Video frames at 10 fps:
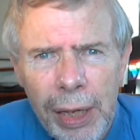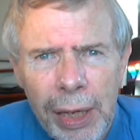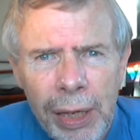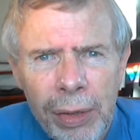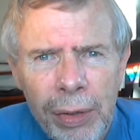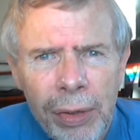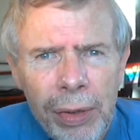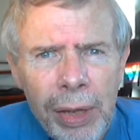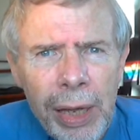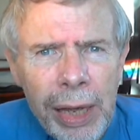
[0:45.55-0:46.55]
in
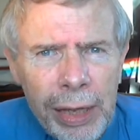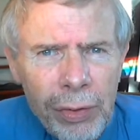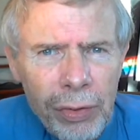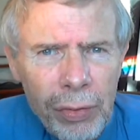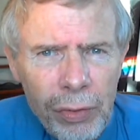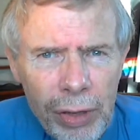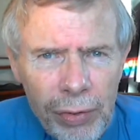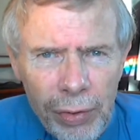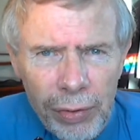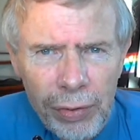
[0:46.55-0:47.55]
the hands of
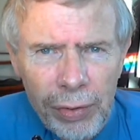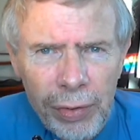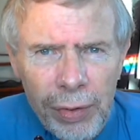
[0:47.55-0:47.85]
Jesus,